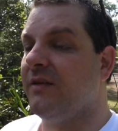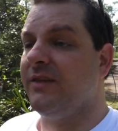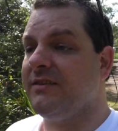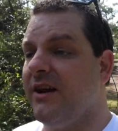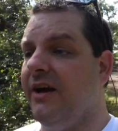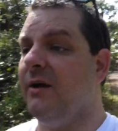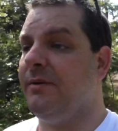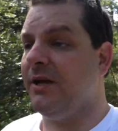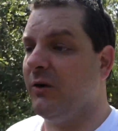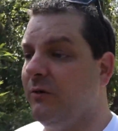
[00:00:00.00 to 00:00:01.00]
This area up
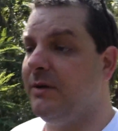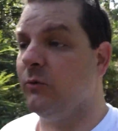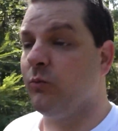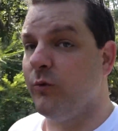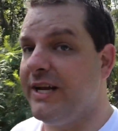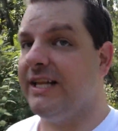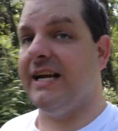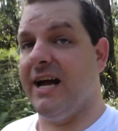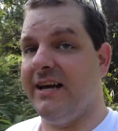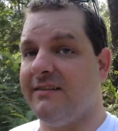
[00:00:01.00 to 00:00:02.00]
here would be really
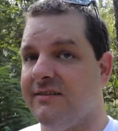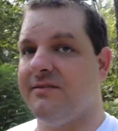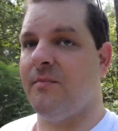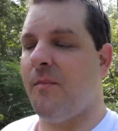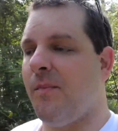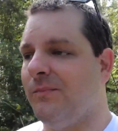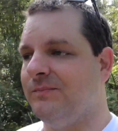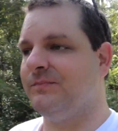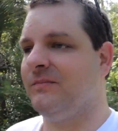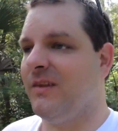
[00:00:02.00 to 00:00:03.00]
nice
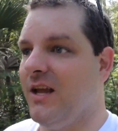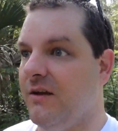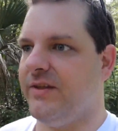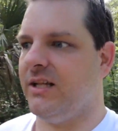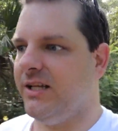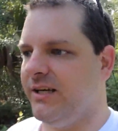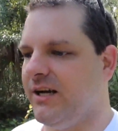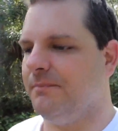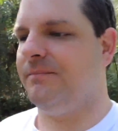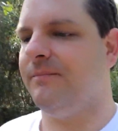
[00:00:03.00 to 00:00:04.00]
if they cleaned it up.